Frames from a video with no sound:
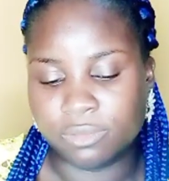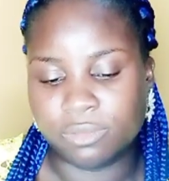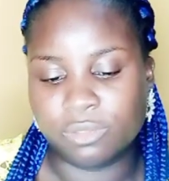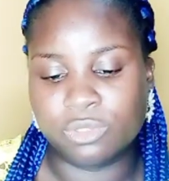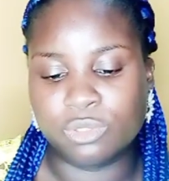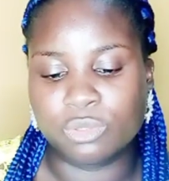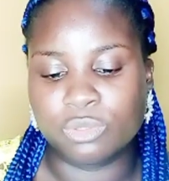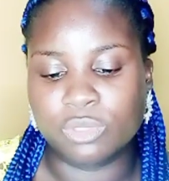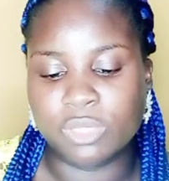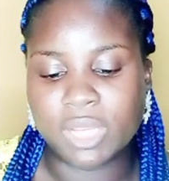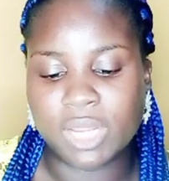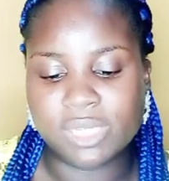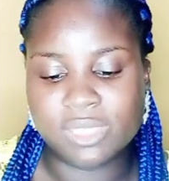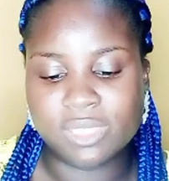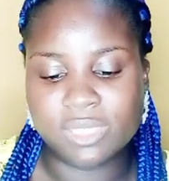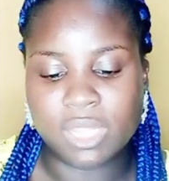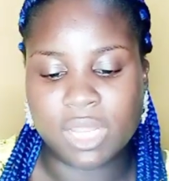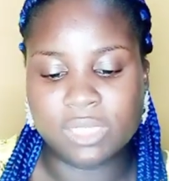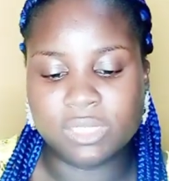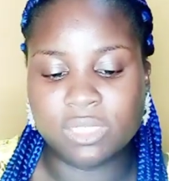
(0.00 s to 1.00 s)
So
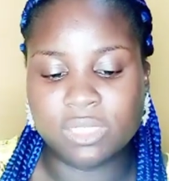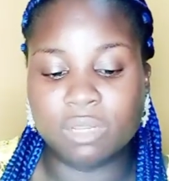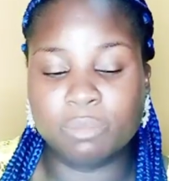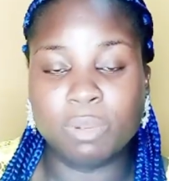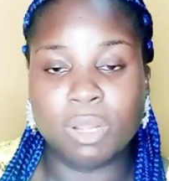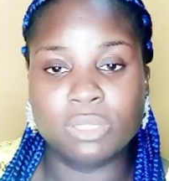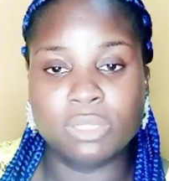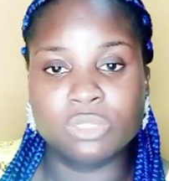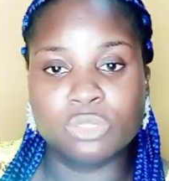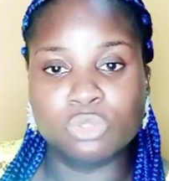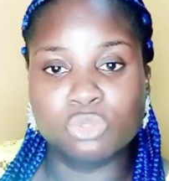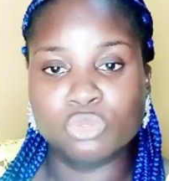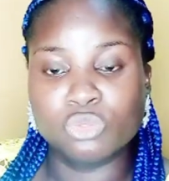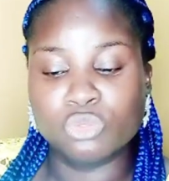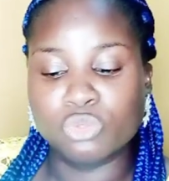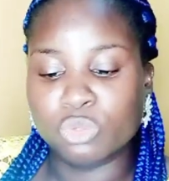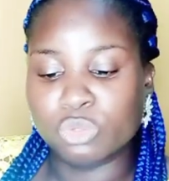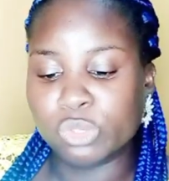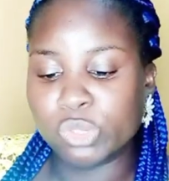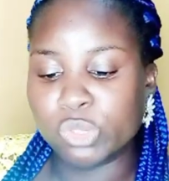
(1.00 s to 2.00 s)
that's that about
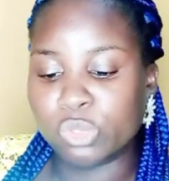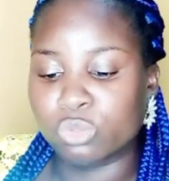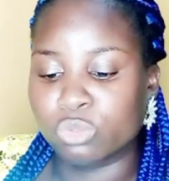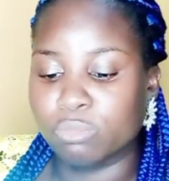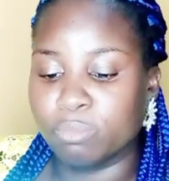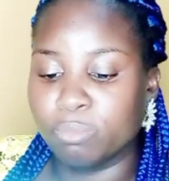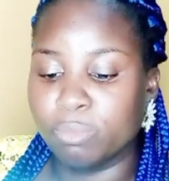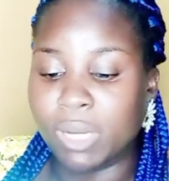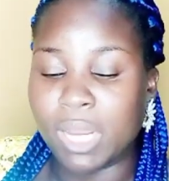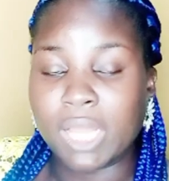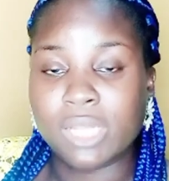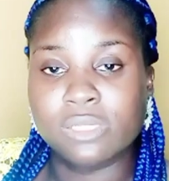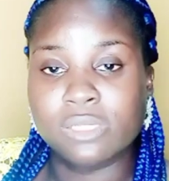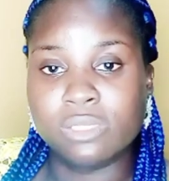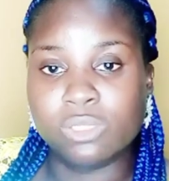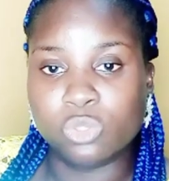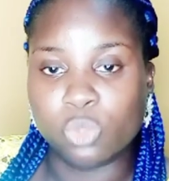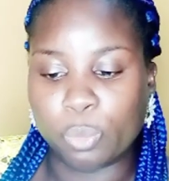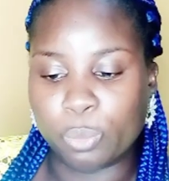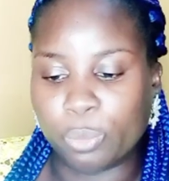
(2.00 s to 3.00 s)
Doodoo Osun black
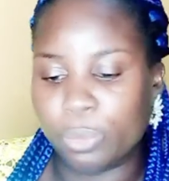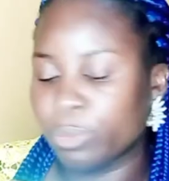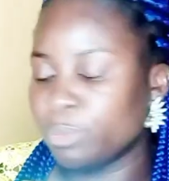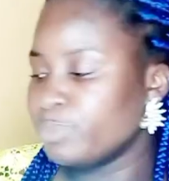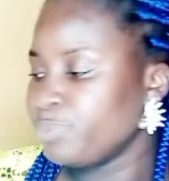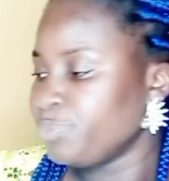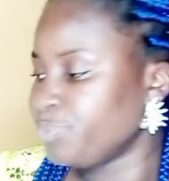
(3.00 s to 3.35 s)
soap.